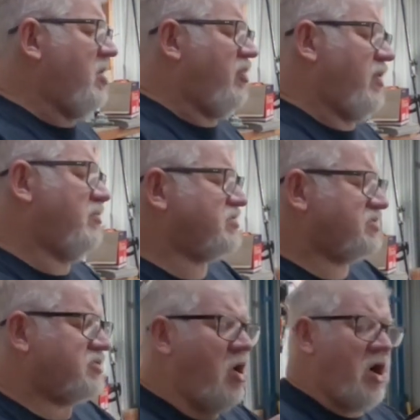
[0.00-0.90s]
There was
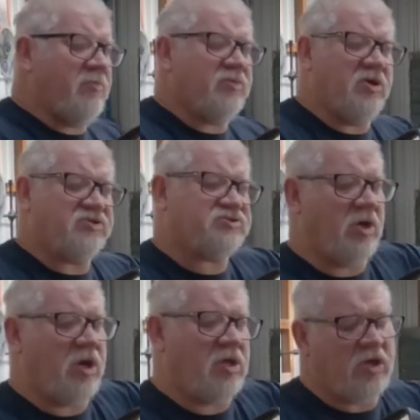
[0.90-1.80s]
a time not
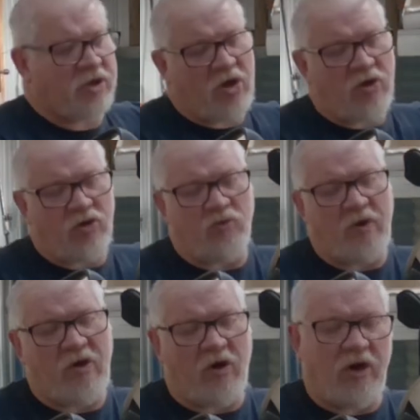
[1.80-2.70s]
so long ago
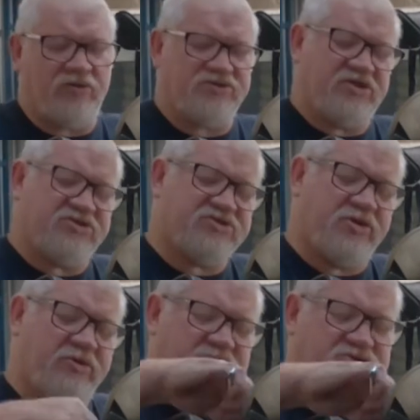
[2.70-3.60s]
where I was
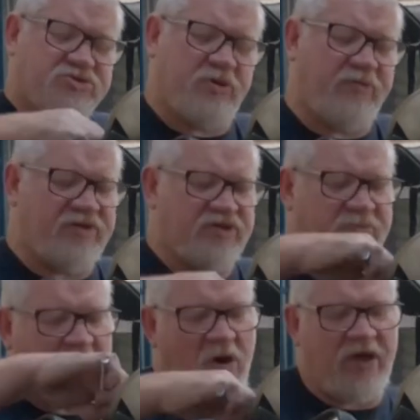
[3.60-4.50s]
considering stripping the
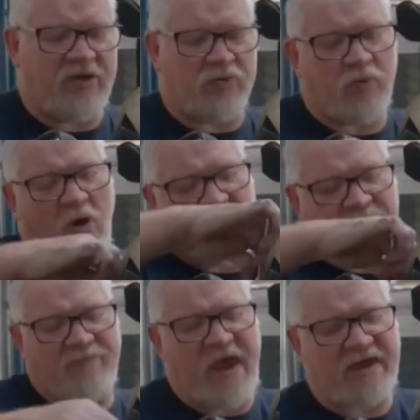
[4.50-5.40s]
bike
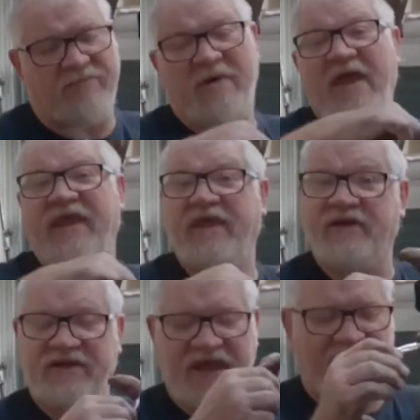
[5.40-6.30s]
right back and making
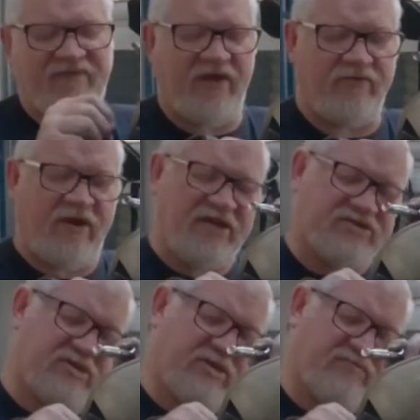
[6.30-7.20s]
it a cafe
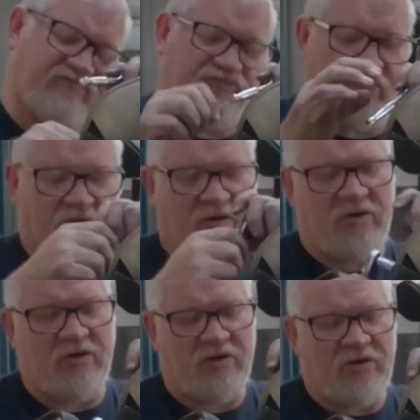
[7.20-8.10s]
racer.
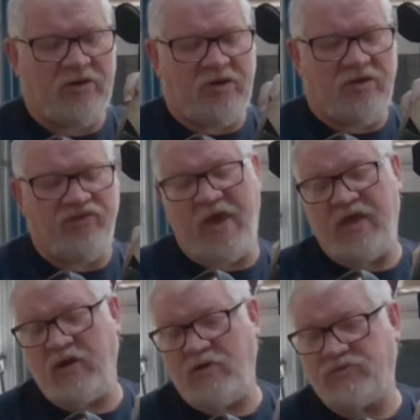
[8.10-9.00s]

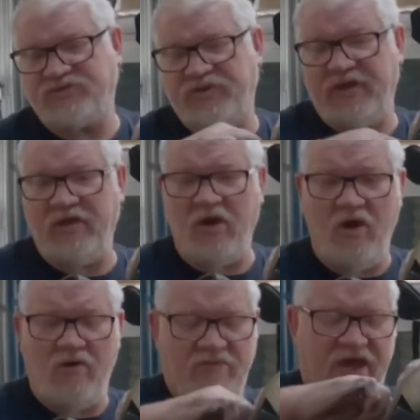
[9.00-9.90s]
Then I was thinking,
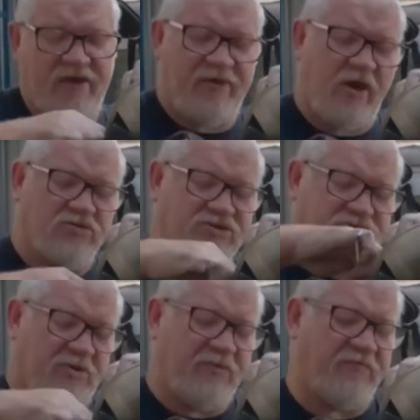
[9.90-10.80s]
oh, maybe I'll
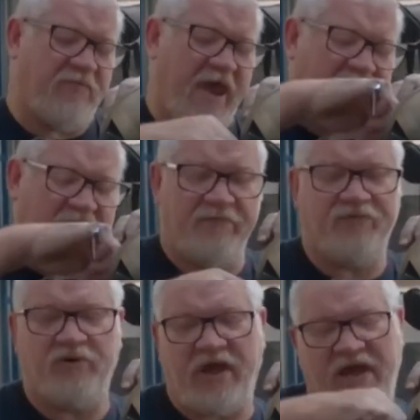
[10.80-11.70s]
strip it back and
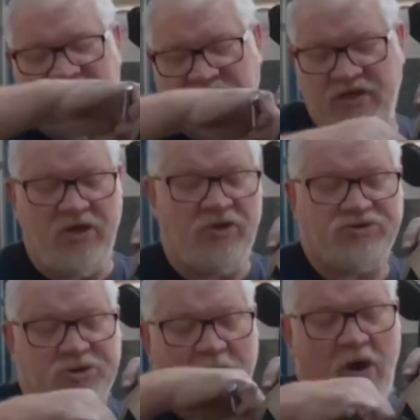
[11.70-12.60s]
put a
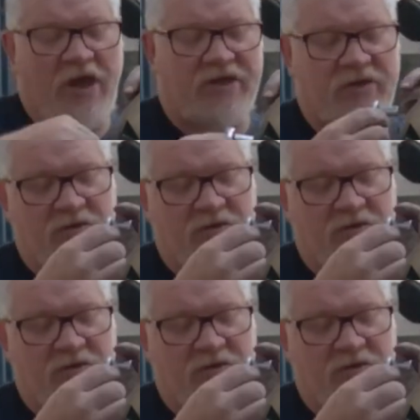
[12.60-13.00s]
trike